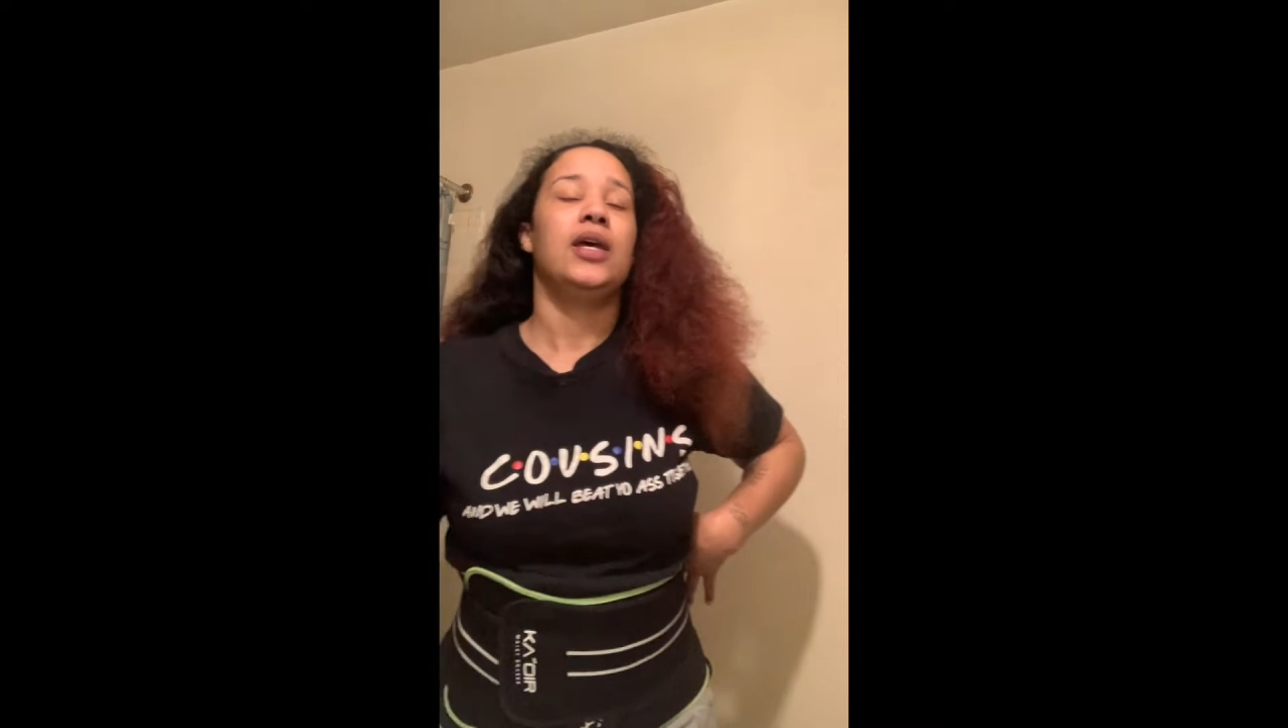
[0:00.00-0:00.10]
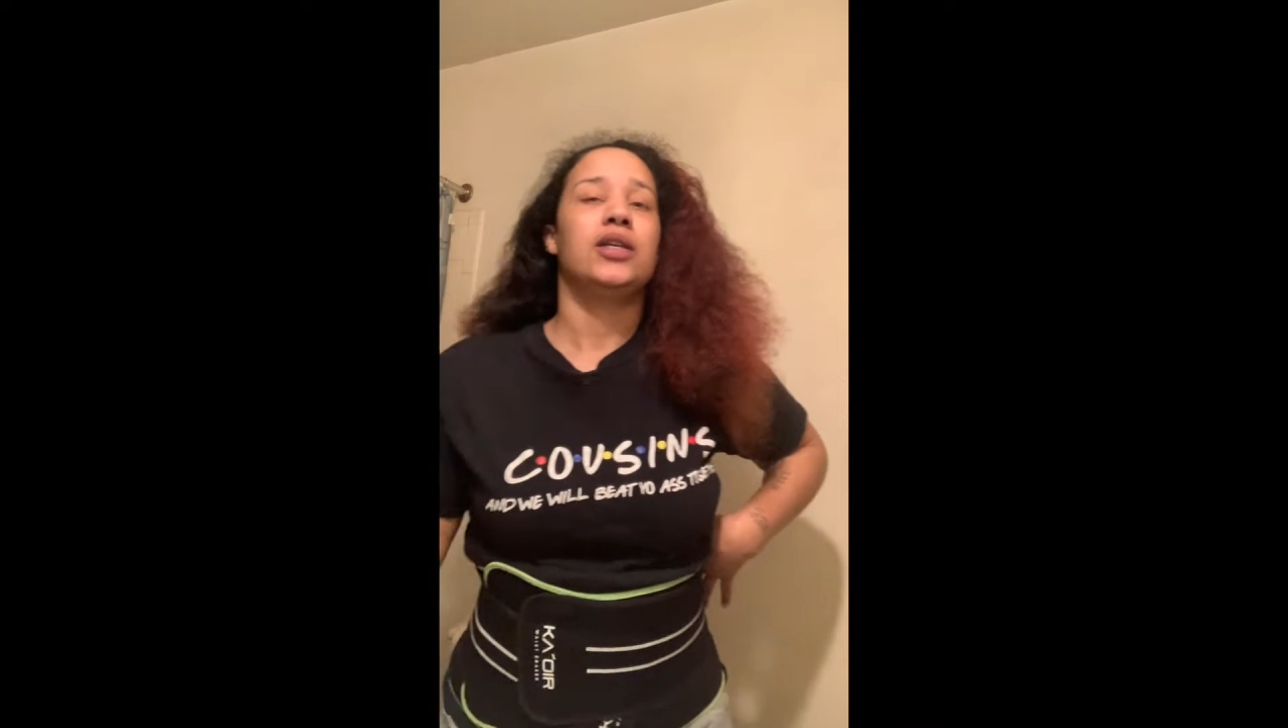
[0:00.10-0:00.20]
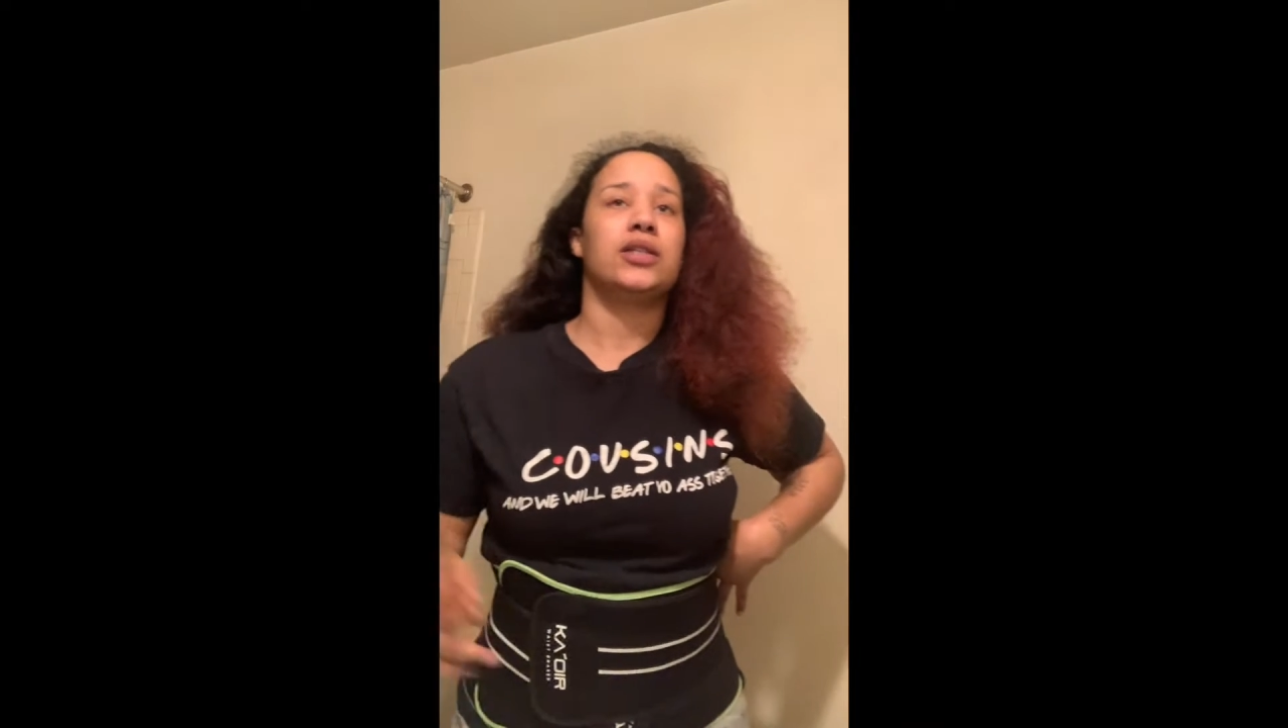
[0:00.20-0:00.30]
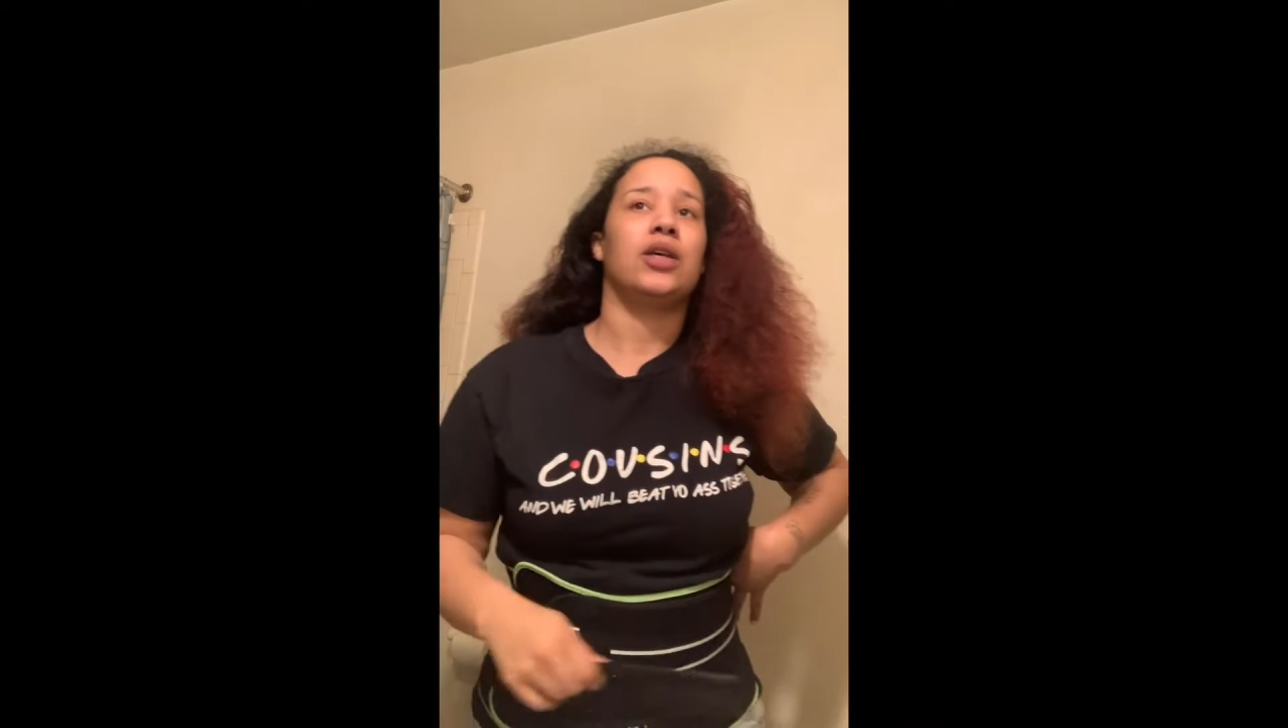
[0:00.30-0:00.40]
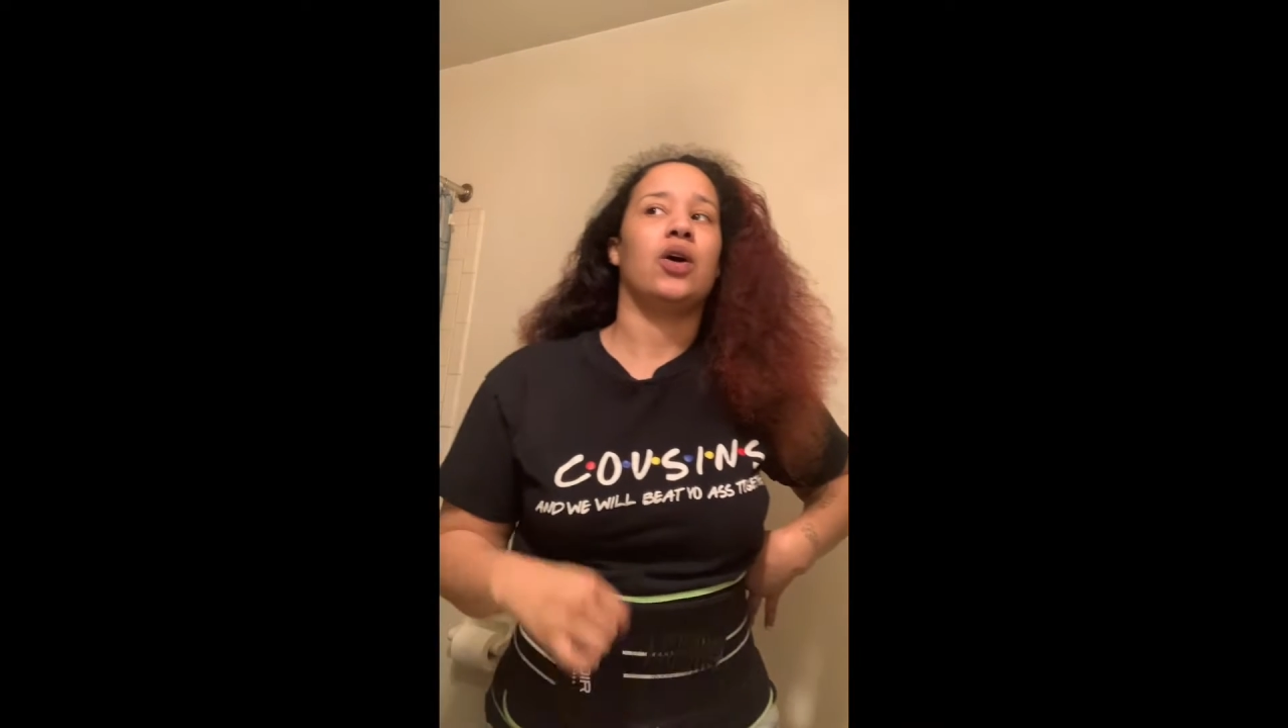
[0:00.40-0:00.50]

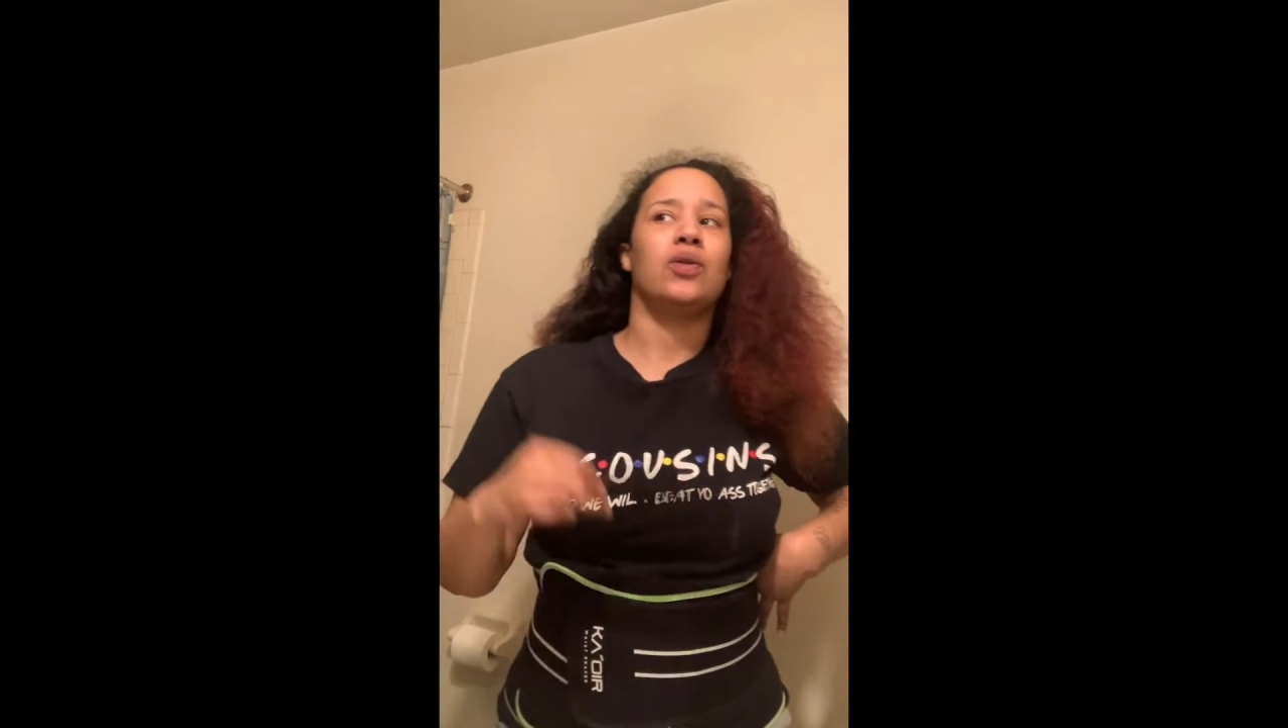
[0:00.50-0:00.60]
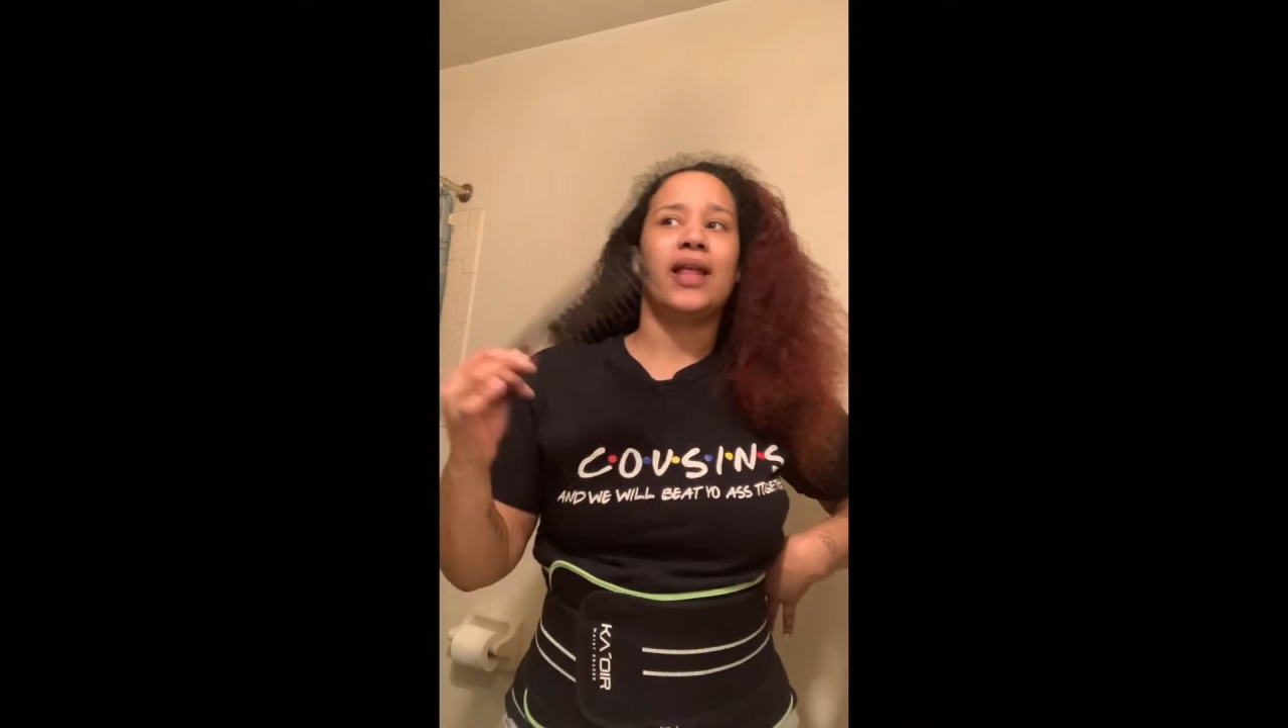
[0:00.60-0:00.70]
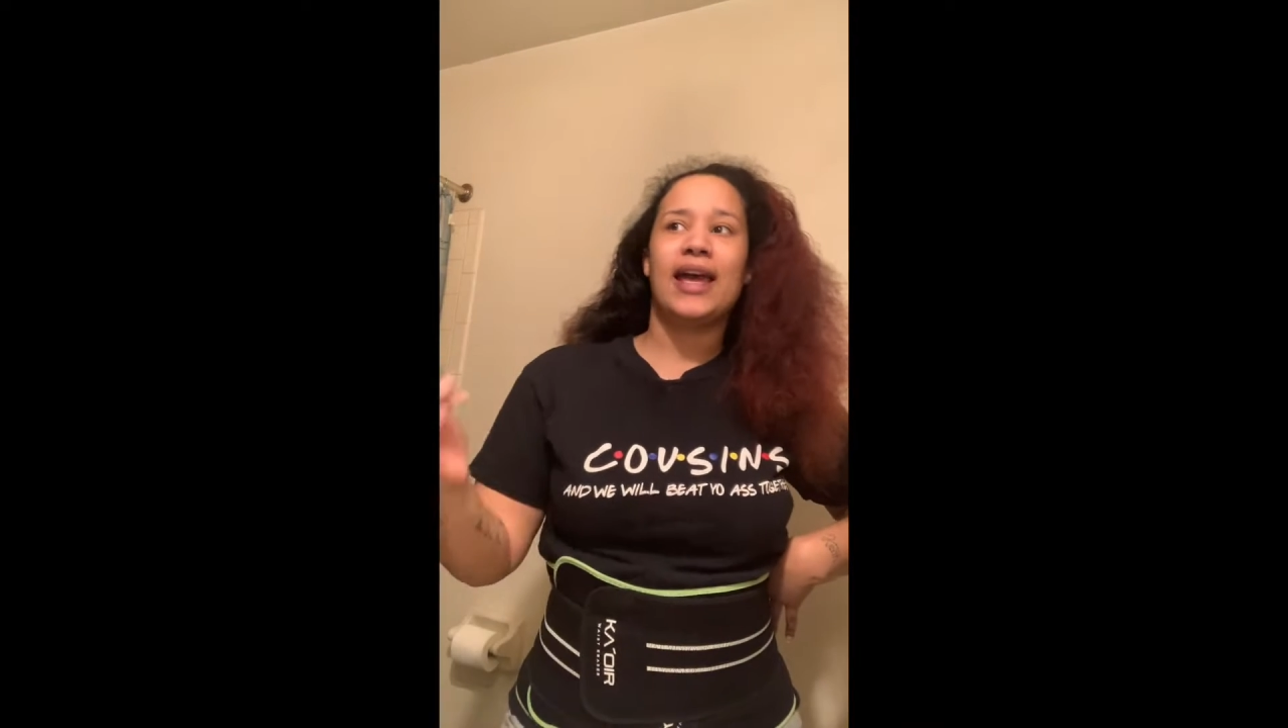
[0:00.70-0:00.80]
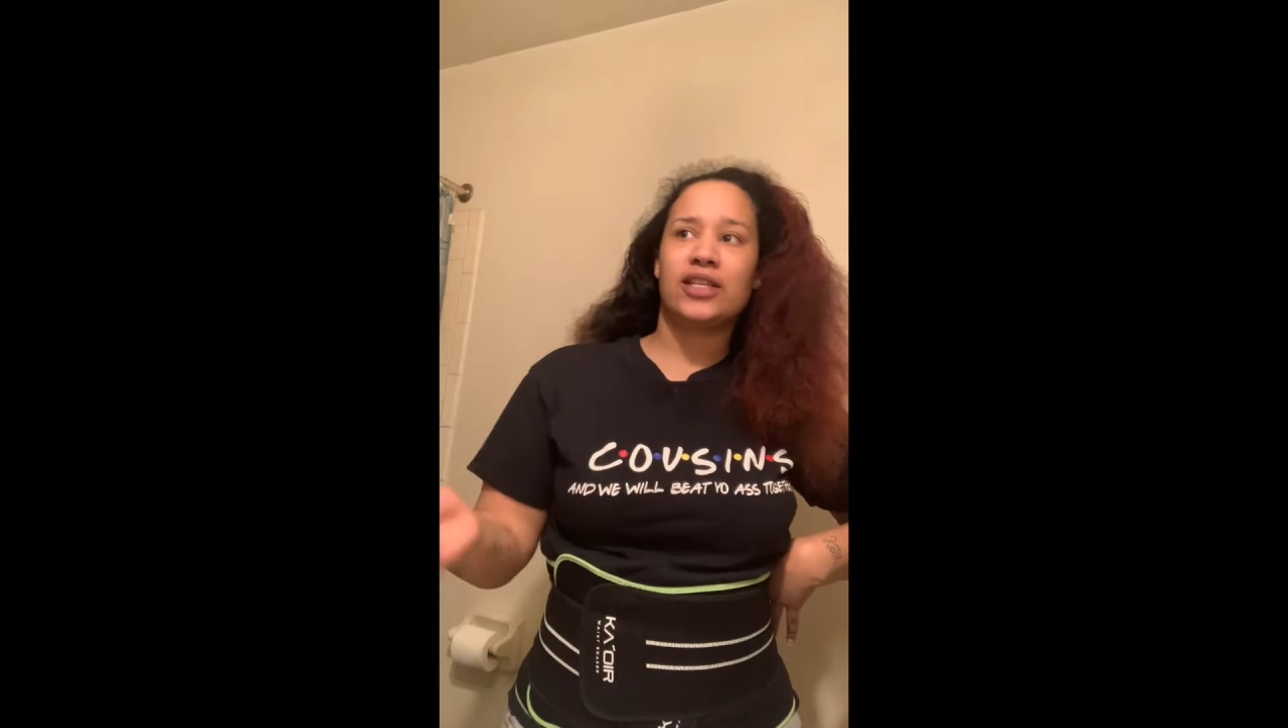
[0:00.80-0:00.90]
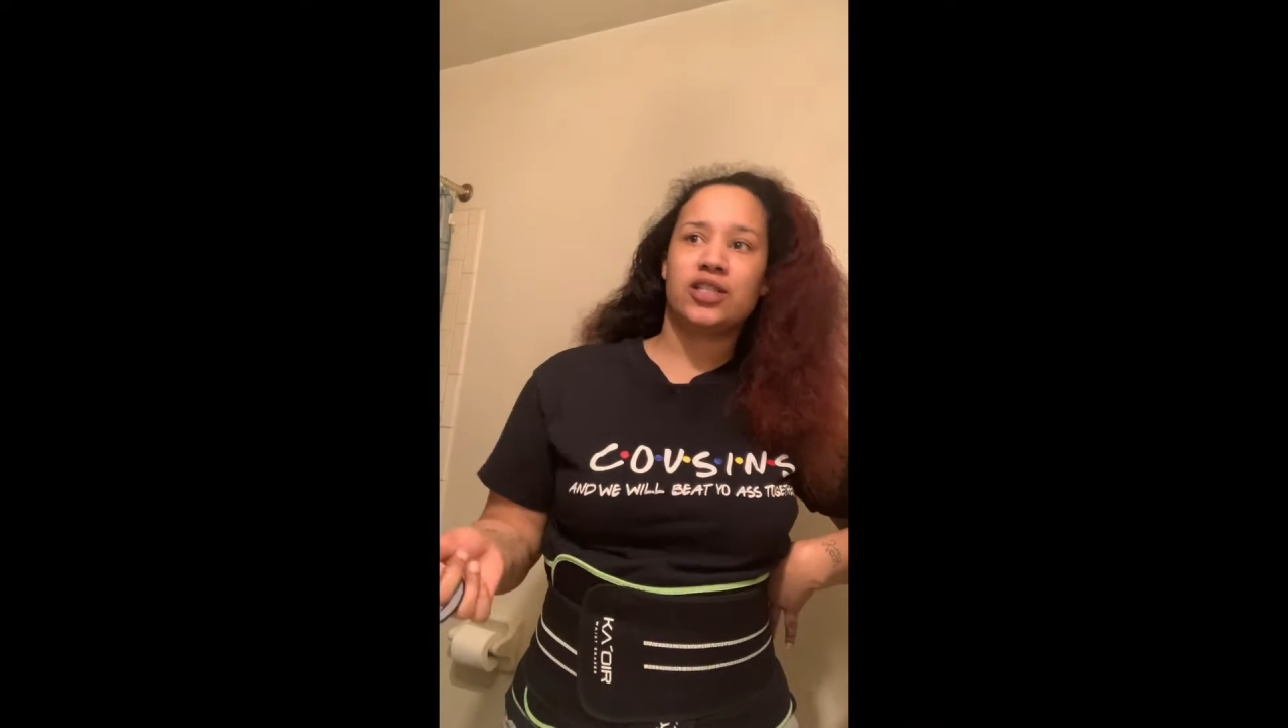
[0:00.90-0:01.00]
So
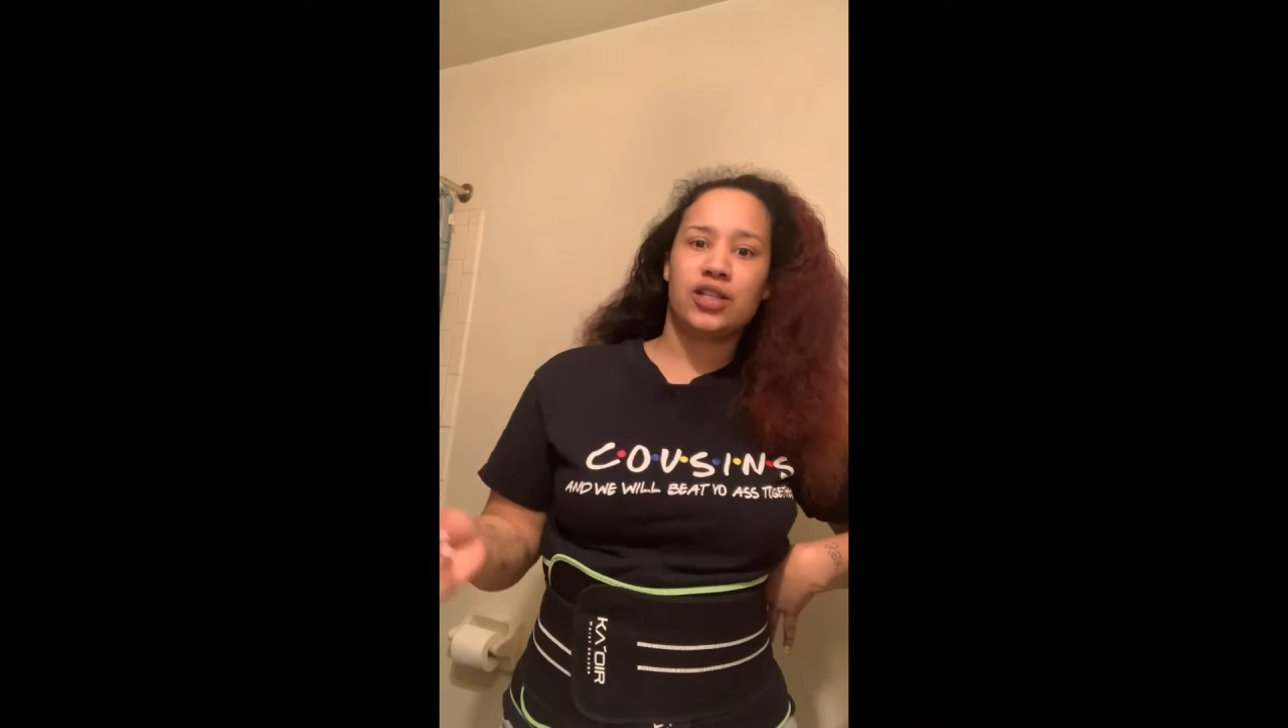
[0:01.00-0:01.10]
last